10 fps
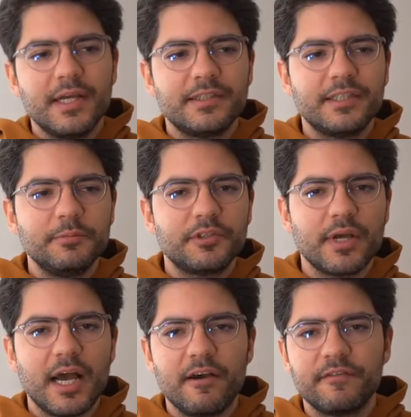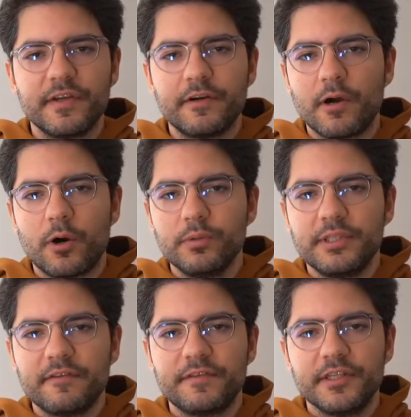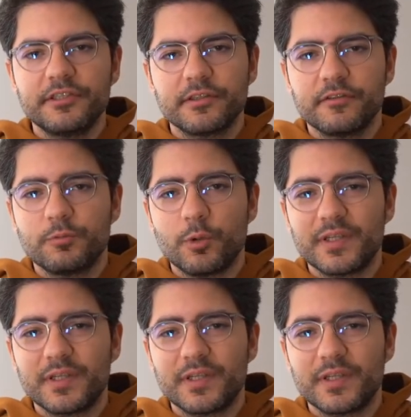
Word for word: seems to have their own definition of what